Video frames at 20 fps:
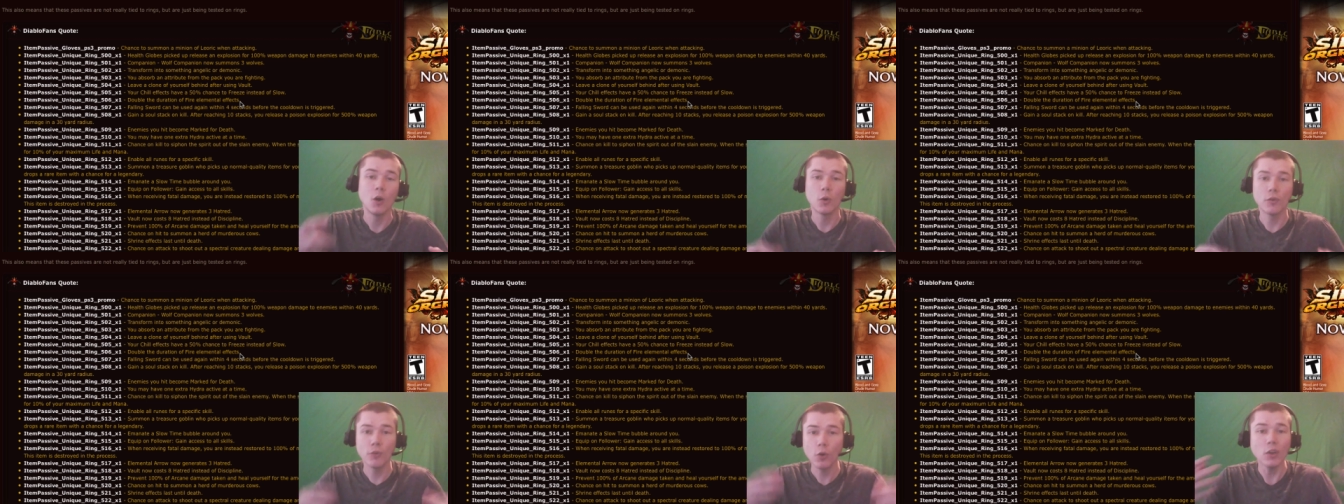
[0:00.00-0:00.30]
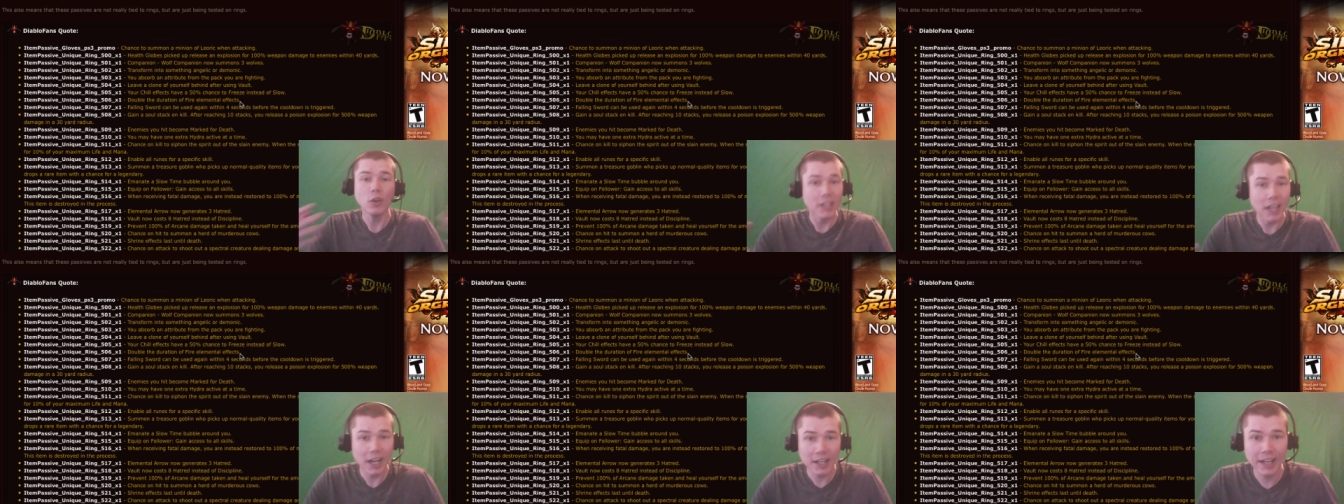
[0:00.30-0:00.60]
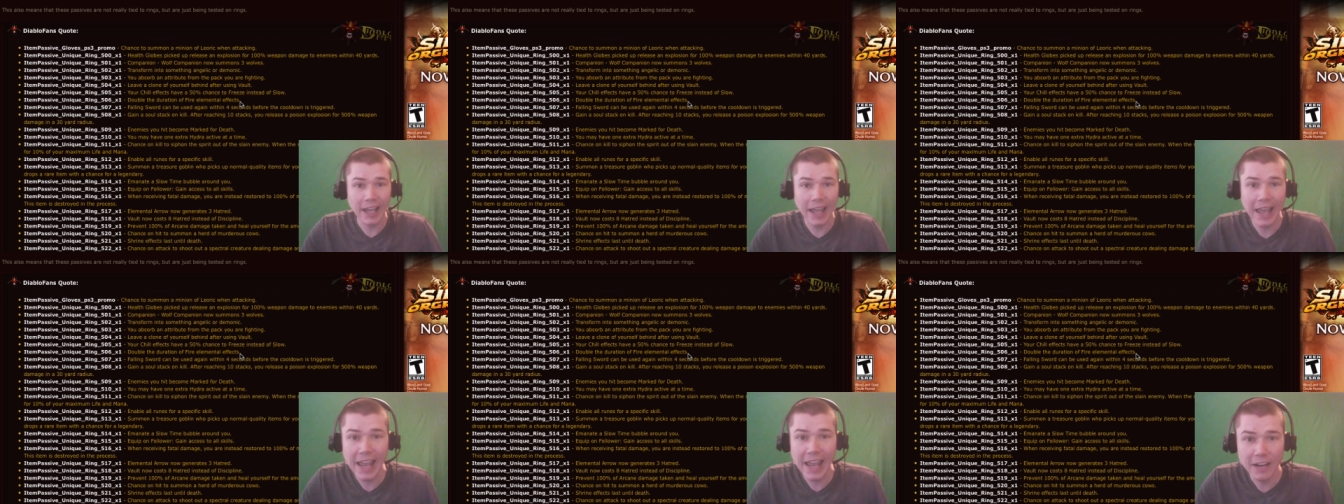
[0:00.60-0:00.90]
We've only gotten
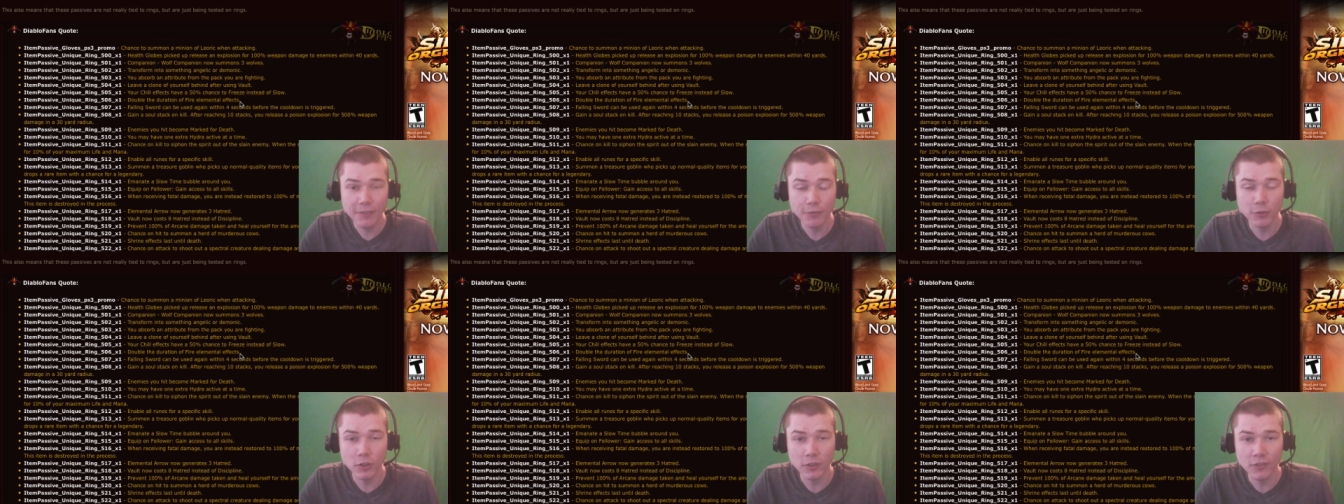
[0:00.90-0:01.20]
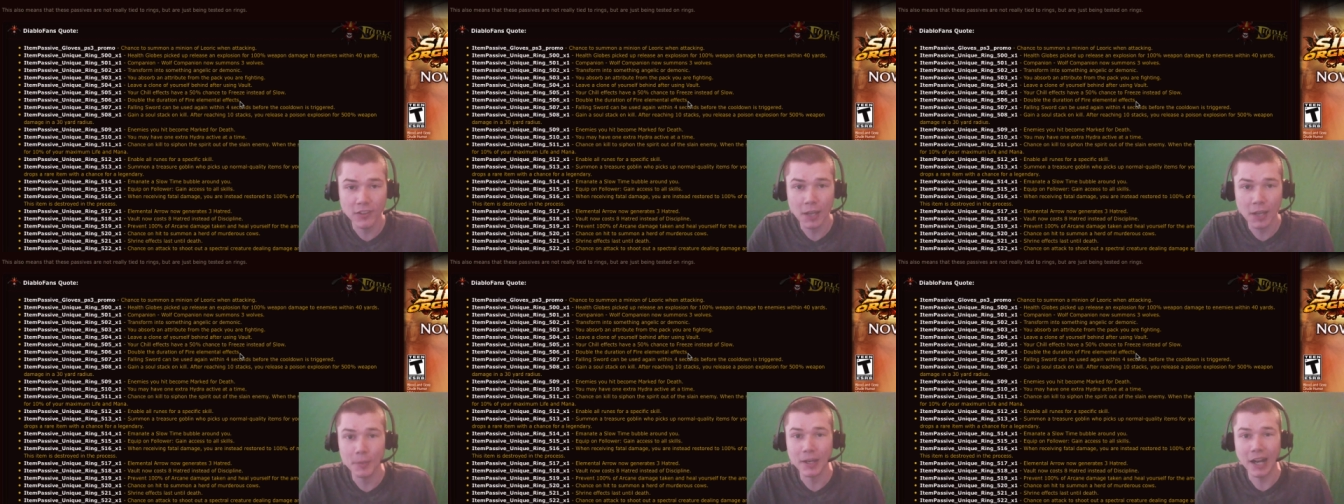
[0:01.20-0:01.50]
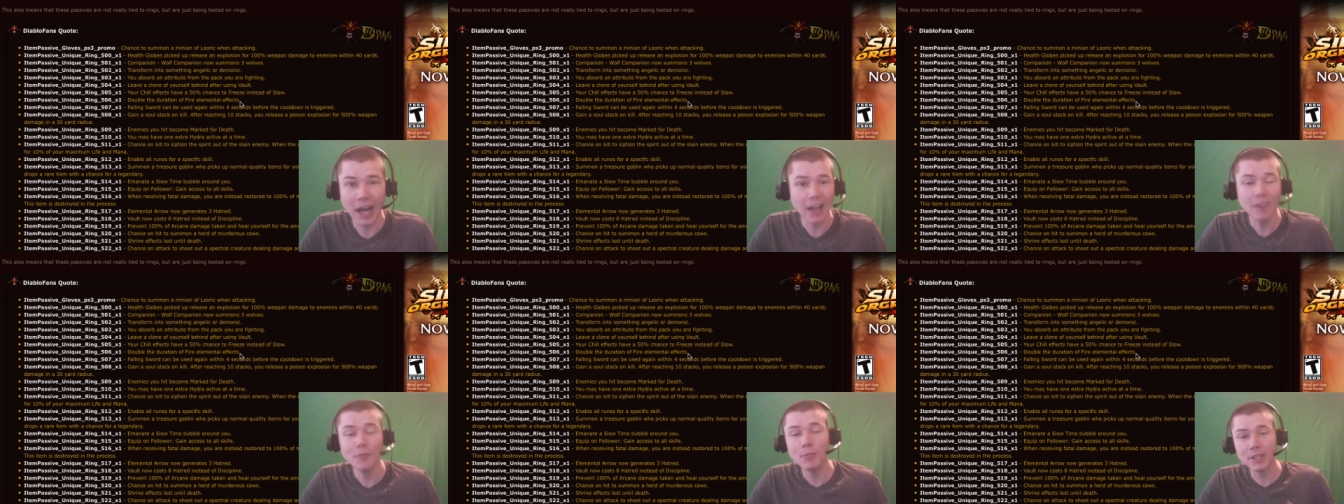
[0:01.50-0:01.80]
a handful of them, and
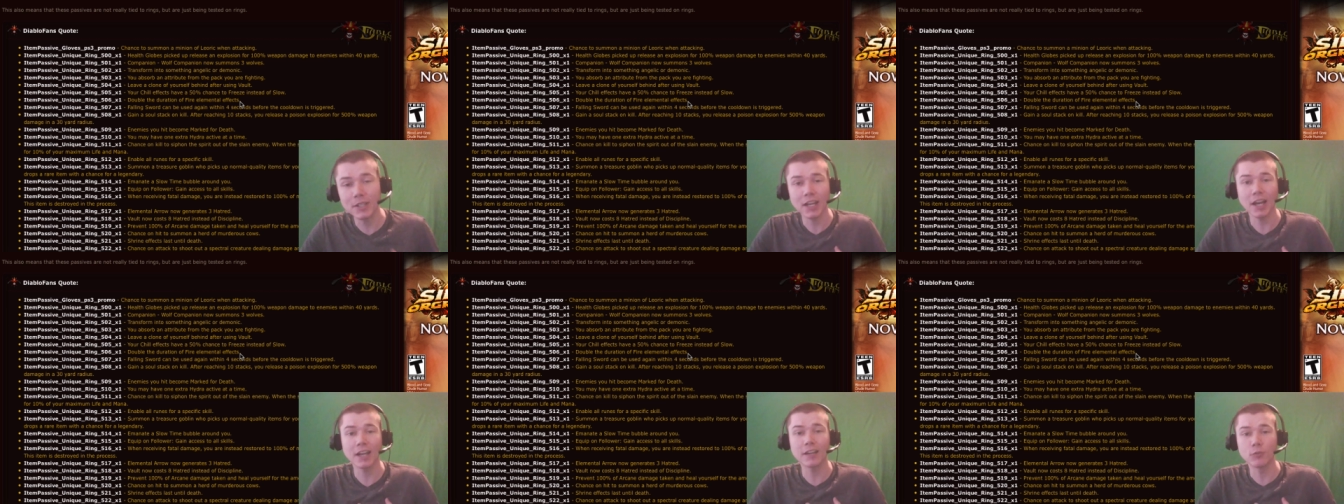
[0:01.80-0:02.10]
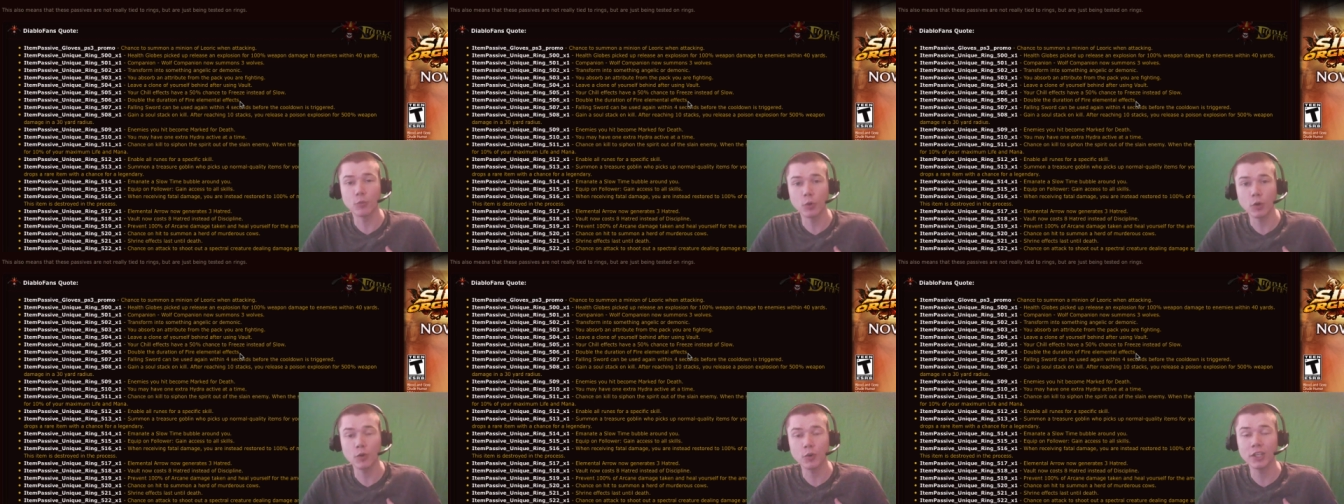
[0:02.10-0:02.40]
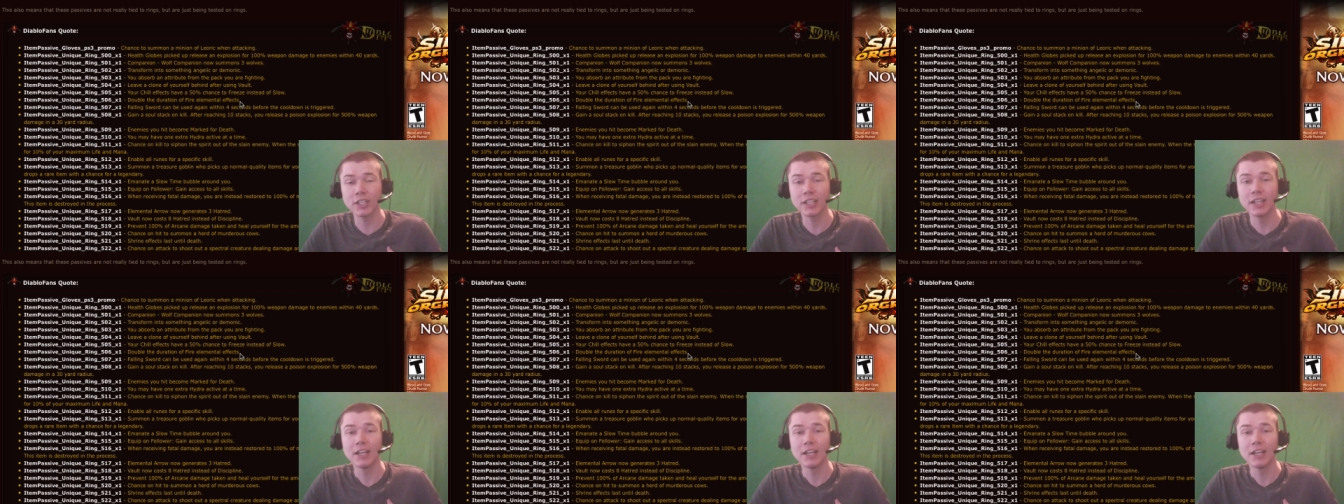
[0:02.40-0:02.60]
I've been kind of worried